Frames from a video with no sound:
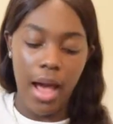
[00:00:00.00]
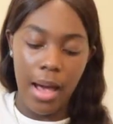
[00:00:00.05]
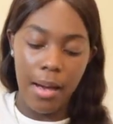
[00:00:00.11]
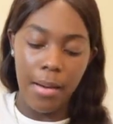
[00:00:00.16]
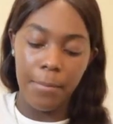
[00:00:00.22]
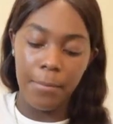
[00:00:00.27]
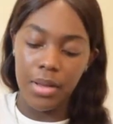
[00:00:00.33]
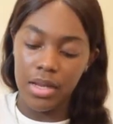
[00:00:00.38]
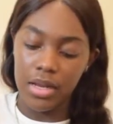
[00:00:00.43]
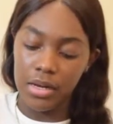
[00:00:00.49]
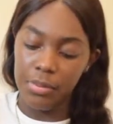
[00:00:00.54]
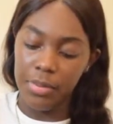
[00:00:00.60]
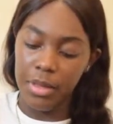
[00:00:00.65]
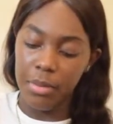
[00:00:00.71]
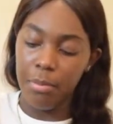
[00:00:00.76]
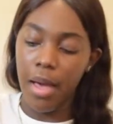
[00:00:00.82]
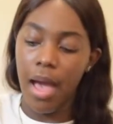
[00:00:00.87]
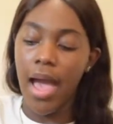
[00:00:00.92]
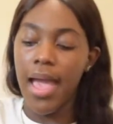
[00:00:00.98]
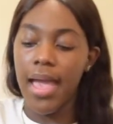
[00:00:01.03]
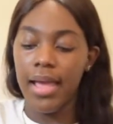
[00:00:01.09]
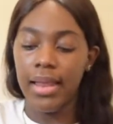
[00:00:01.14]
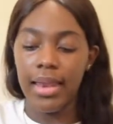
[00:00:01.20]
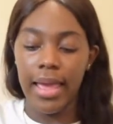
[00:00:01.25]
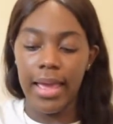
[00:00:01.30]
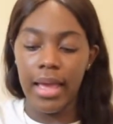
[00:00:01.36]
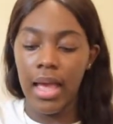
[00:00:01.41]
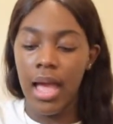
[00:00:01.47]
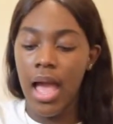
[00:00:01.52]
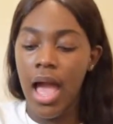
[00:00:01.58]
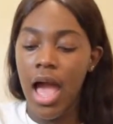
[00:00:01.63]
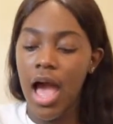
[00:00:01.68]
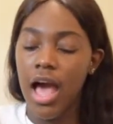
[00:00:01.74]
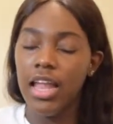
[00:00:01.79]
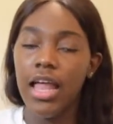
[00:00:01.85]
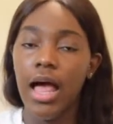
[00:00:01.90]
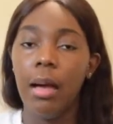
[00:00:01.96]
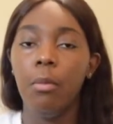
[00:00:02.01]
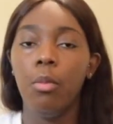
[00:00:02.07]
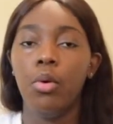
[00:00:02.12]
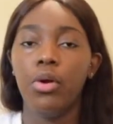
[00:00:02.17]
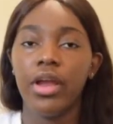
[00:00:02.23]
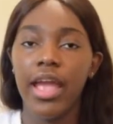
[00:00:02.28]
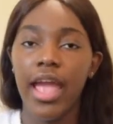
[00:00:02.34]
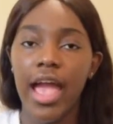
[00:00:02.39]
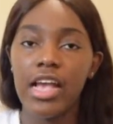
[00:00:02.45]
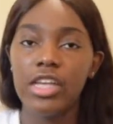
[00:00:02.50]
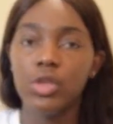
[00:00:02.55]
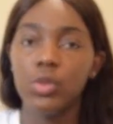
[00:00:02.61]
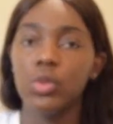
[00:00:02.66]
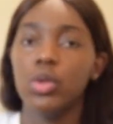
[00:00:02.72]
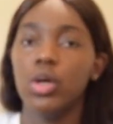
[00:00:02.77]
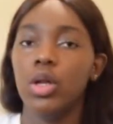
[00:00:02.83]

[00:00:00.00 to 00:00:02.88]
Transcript: I'm going to be buying like a lot more casual